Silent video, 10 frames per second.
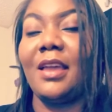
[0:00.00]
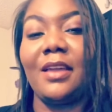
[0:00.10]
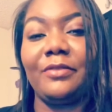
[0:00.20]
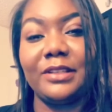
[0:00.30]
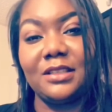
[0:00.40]

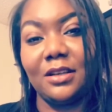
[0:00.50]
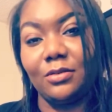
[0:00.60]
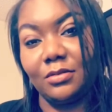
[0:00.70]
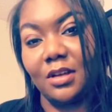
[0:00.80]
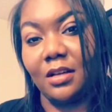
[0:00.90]
every
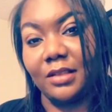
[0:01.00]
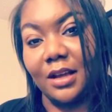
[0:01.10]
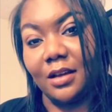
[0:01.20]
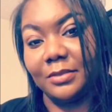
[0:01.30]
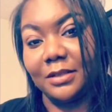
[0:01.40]
single thought that
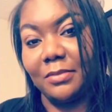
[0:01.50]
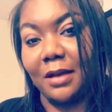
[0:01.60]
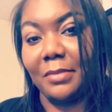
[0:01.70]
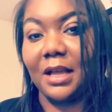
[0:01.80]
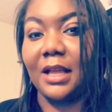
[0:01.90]
comes in my
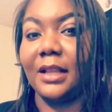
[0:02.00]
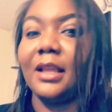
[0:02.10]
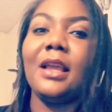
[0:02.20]
mind.